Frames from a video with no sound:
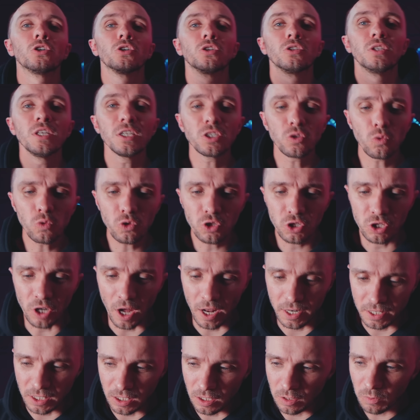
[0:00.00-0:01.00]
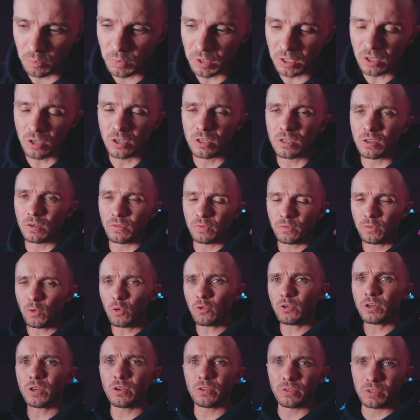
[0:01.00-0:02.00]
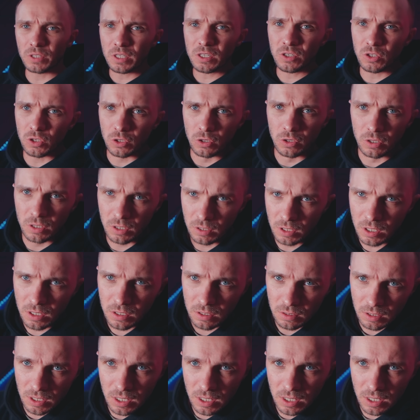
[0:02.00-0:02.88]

This all started because Florian, this dude,